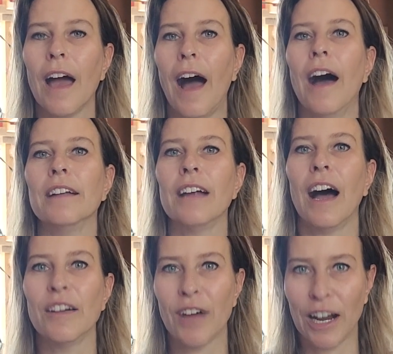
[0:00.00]

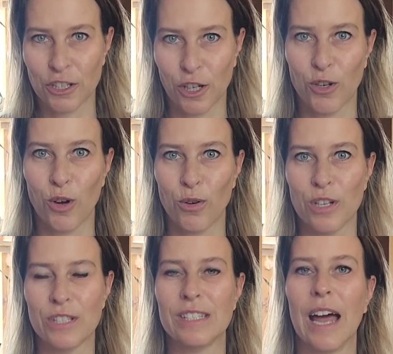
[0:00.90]
And I've actually
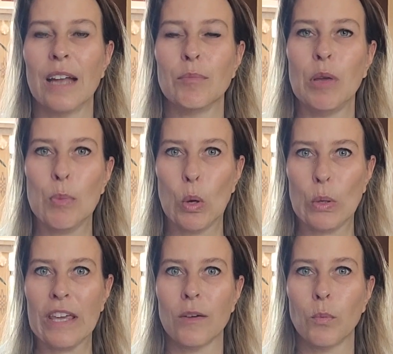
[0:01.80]
noticed that
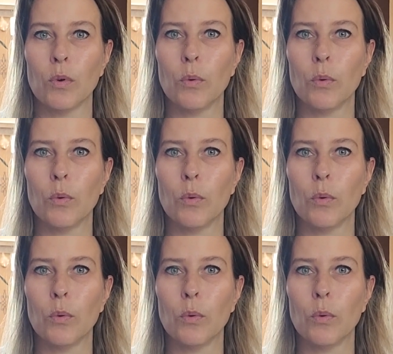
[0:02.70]
people here